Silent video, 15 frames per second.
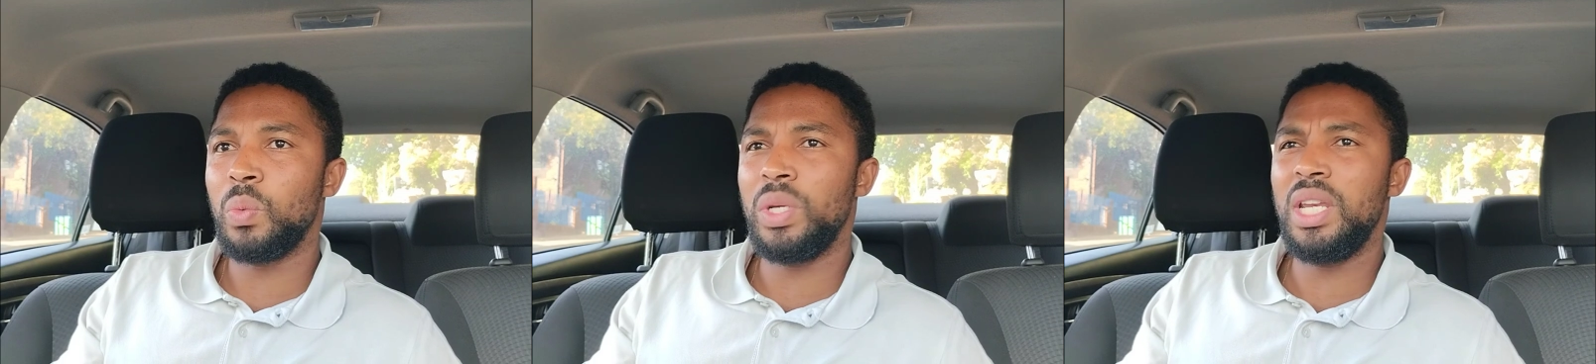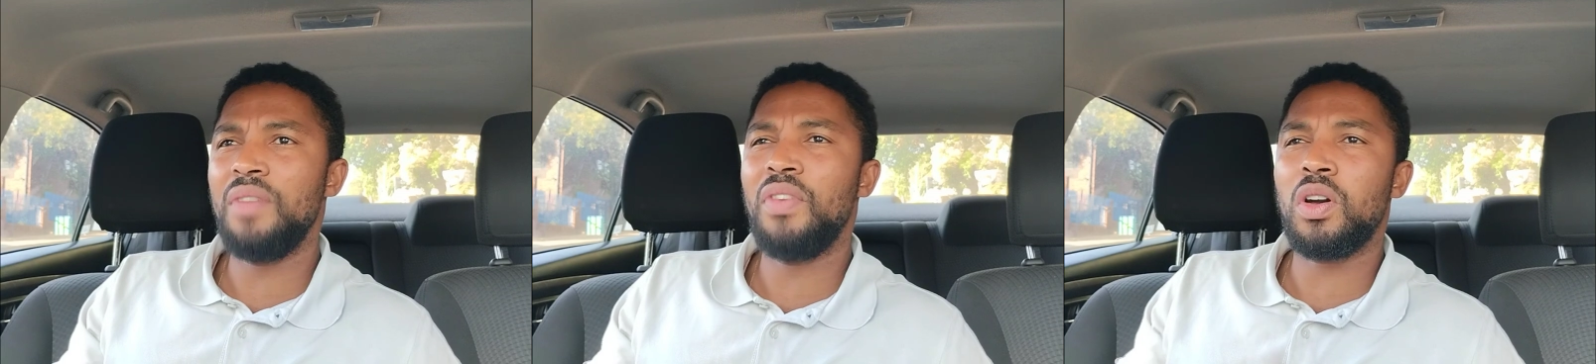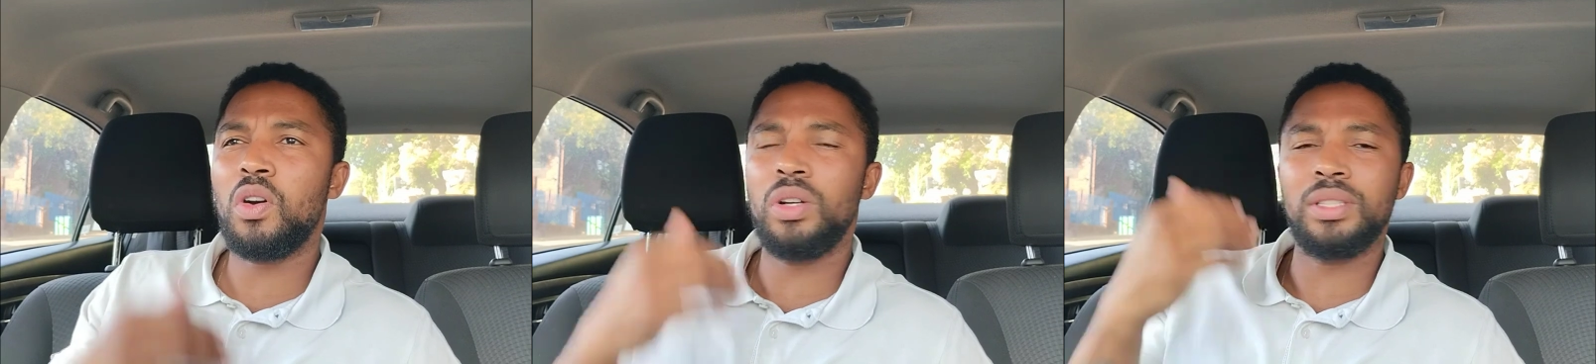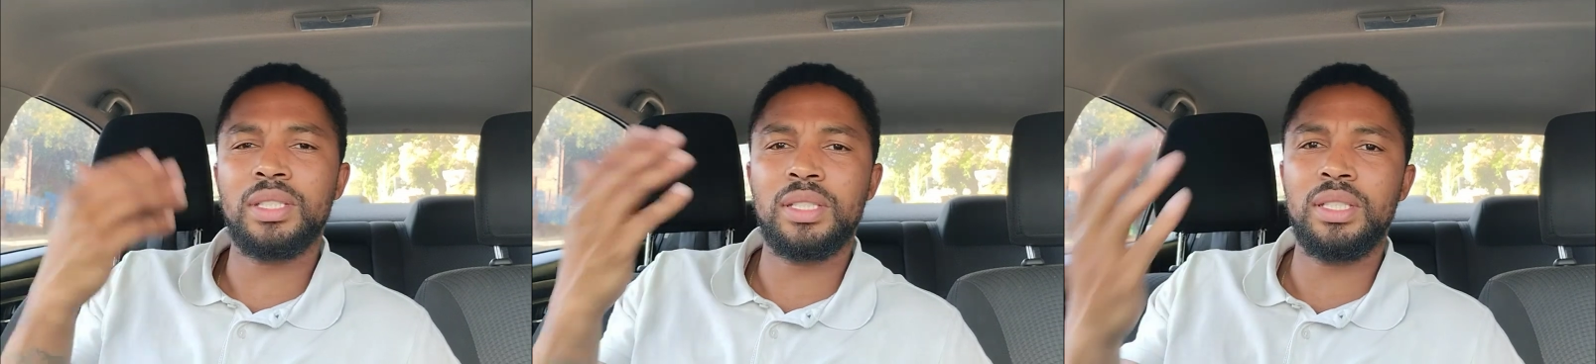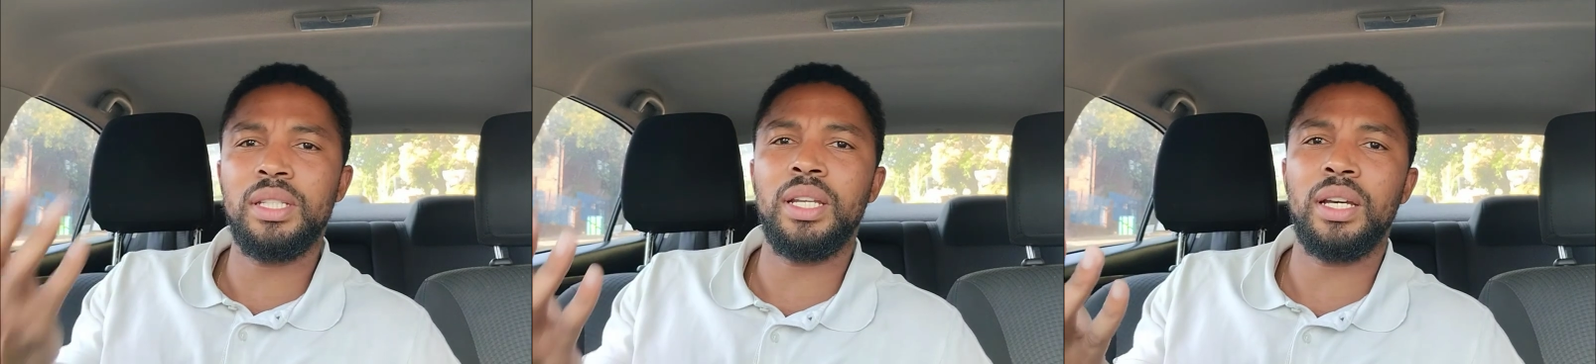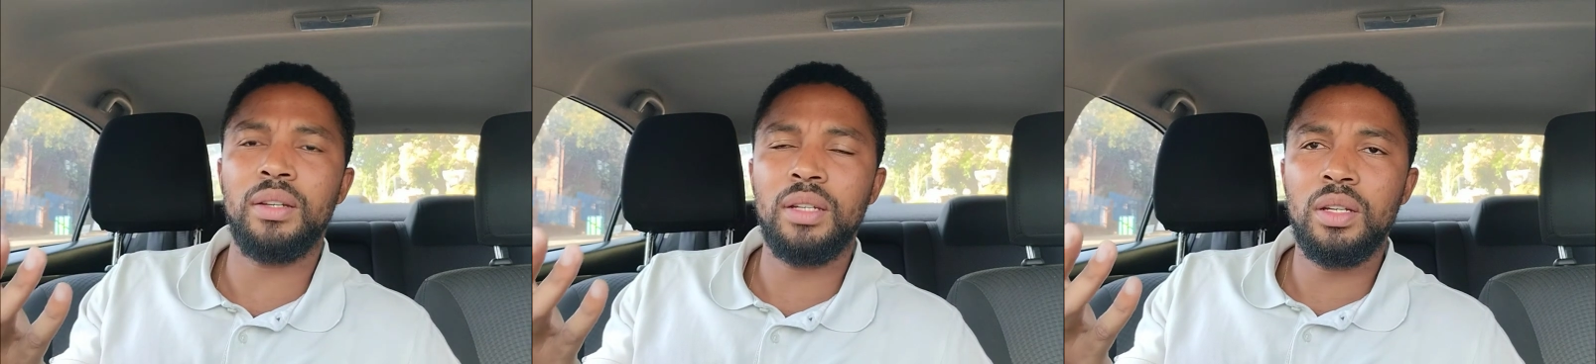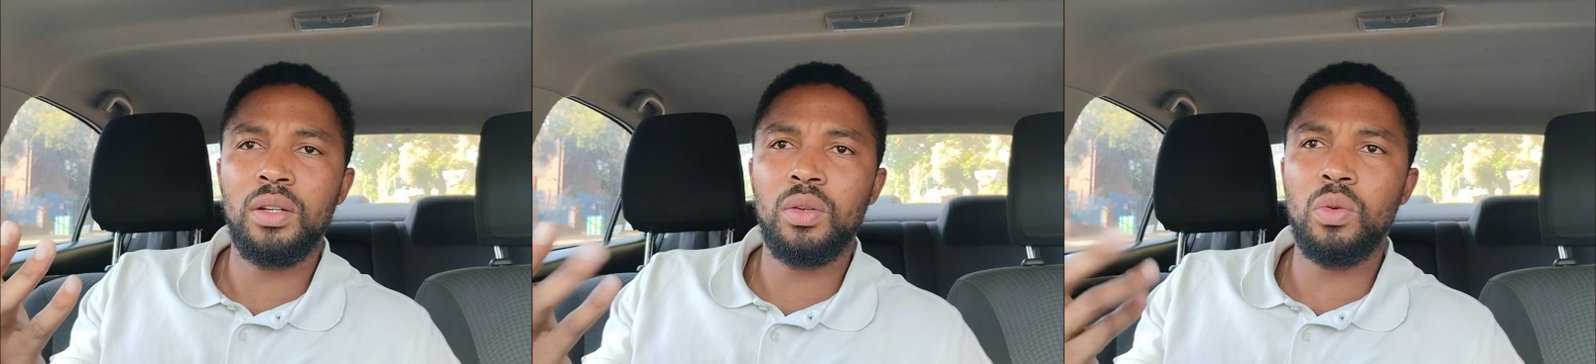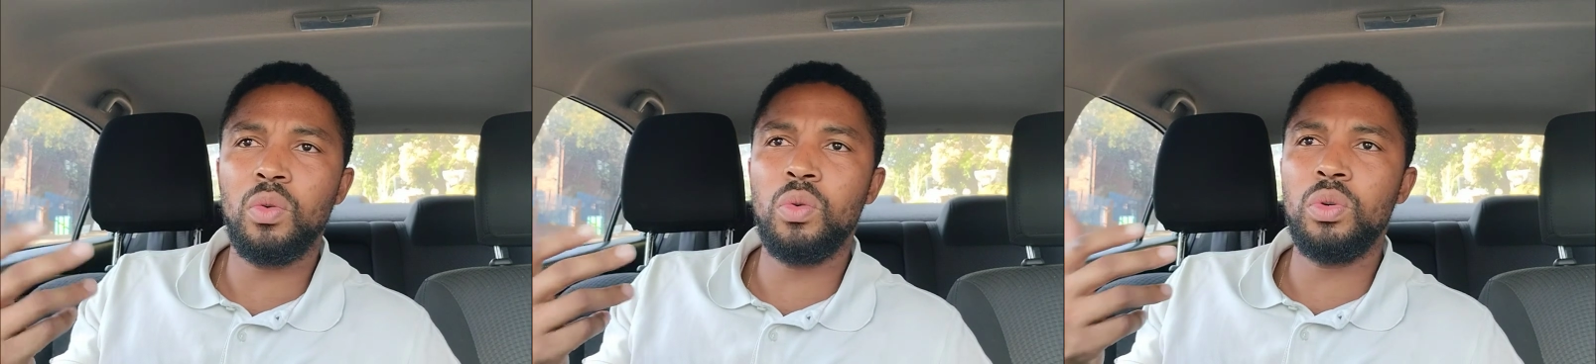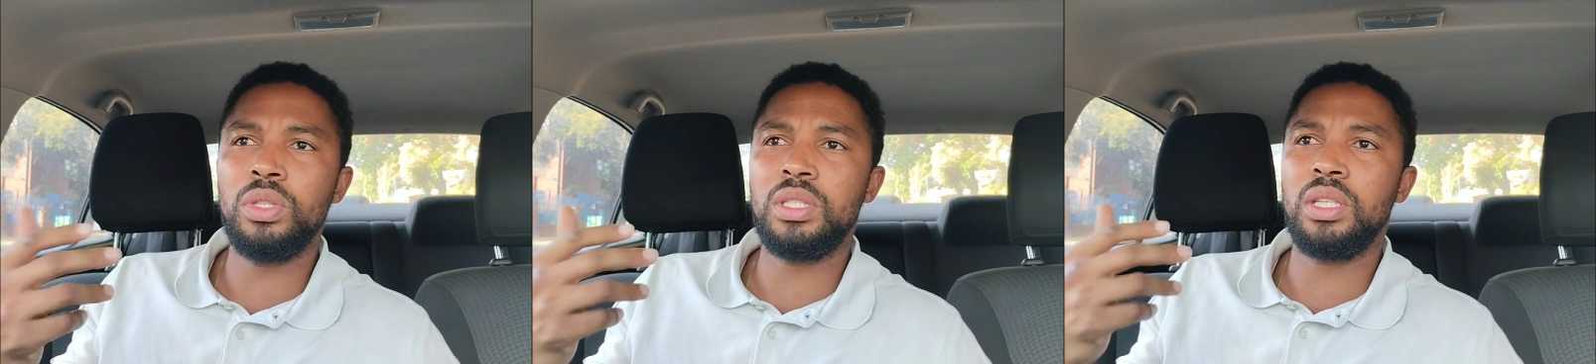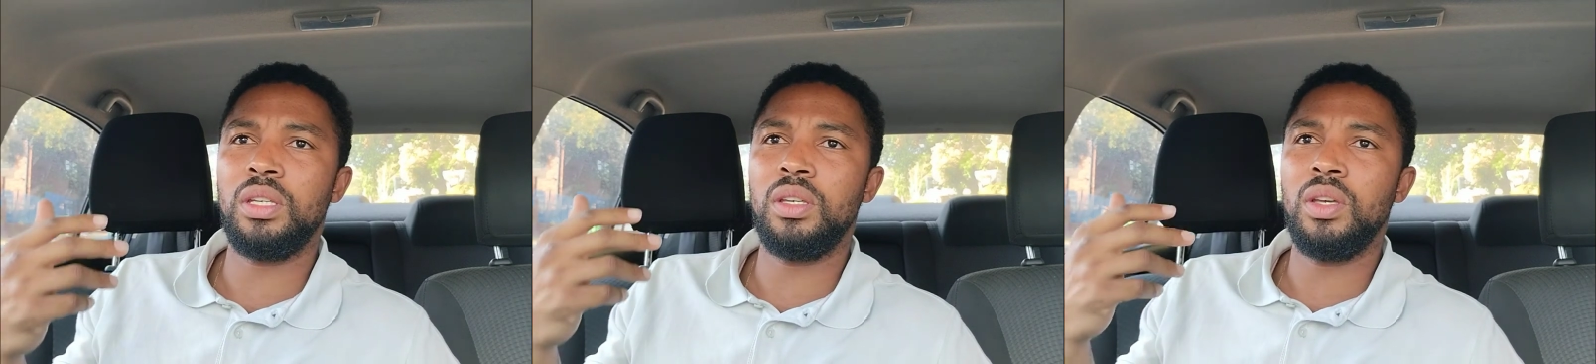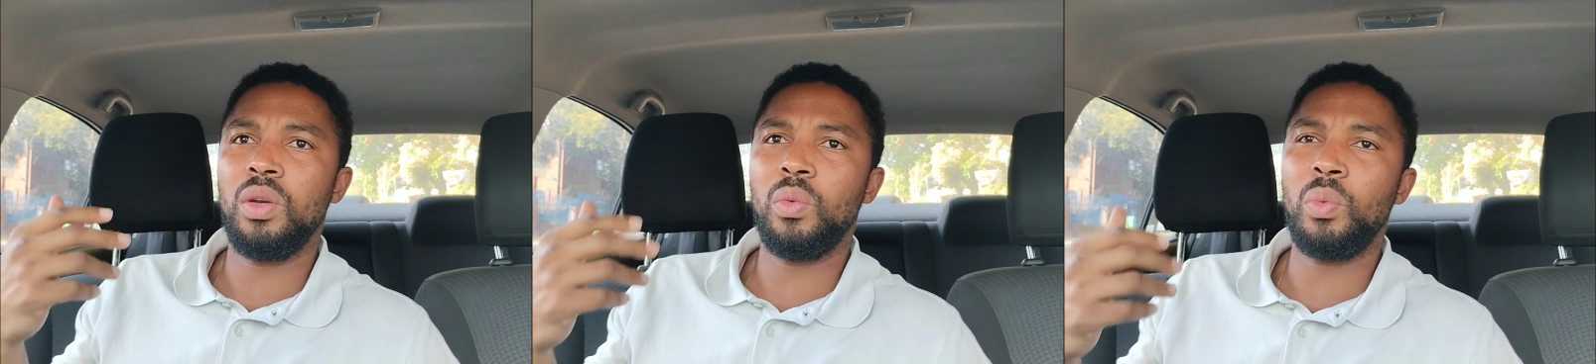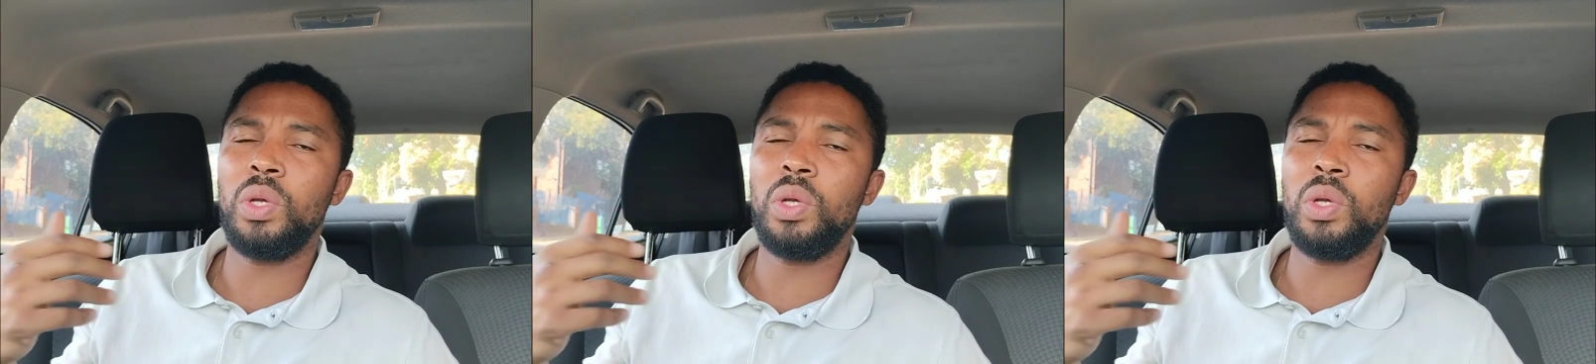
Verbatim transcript: we never consider ukuthi